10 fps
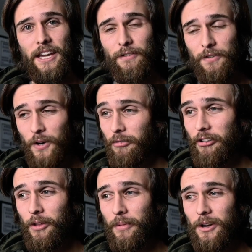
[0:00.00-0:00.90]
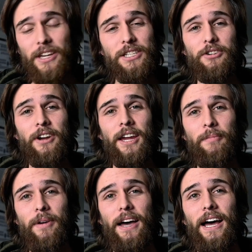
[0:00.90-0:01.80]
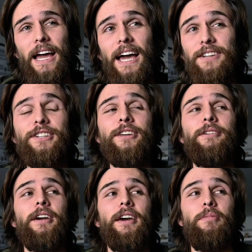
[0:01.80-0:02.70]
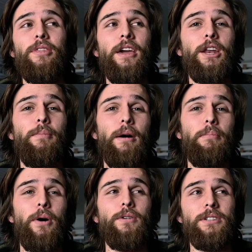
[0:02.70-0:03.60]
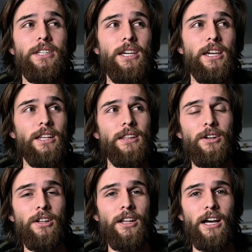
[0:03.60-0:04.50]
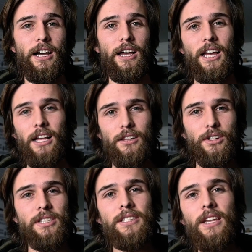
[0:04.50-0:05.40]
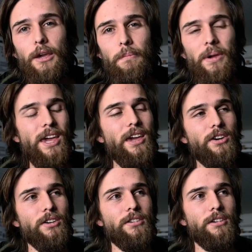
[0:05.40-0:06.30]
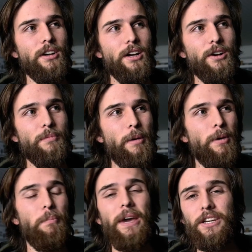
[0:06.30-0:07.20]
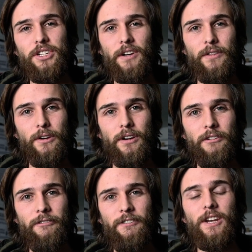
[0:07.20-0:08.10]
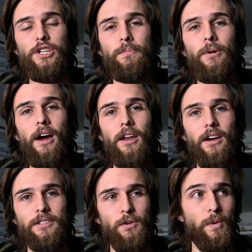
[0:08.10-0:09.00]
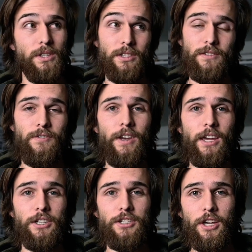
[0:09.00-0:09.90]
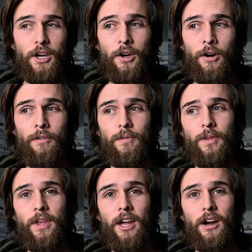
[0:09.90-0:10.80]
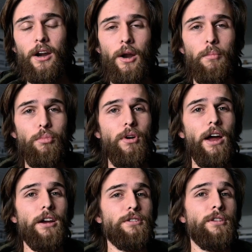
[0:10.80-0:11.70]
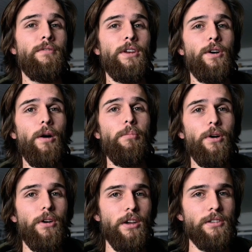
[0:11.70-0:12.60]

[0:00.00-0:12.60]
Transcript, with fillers: And if you don't follow me on Instagram, I actually am thinking about posting a little sneak peek or maybe a picture of the finished product once it's finished over there prior to the video uploading.